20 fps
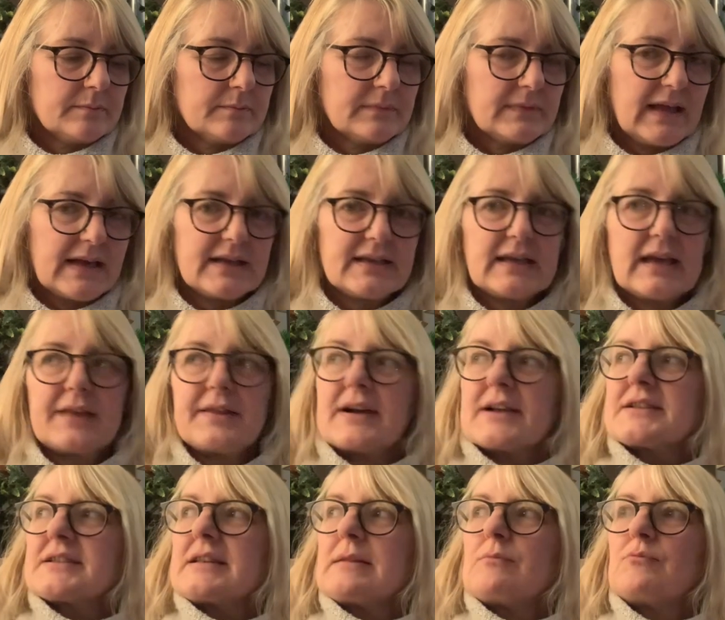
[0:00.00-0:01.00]

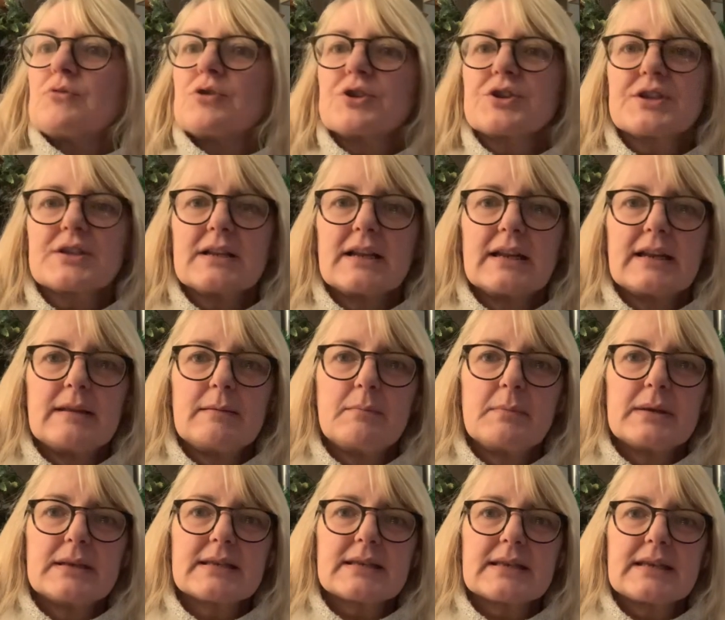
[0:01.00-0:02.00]
That's him rustling in
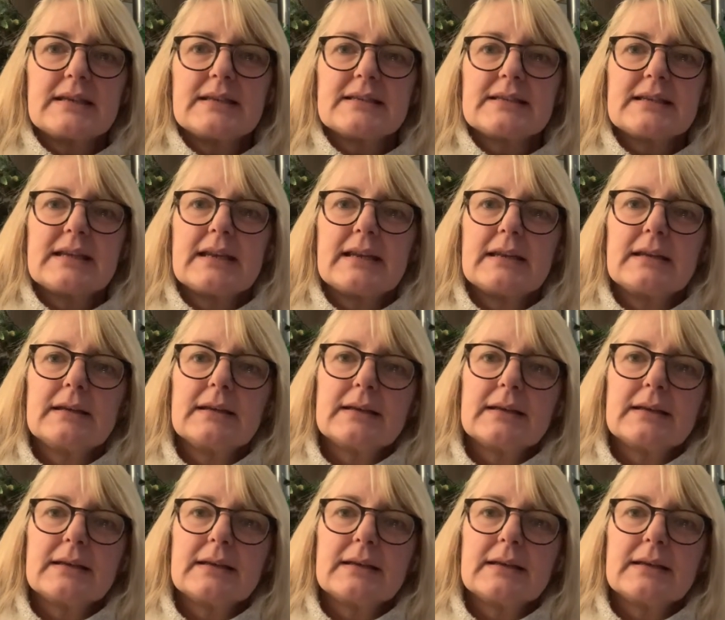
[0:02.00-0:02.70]
biscuit tin.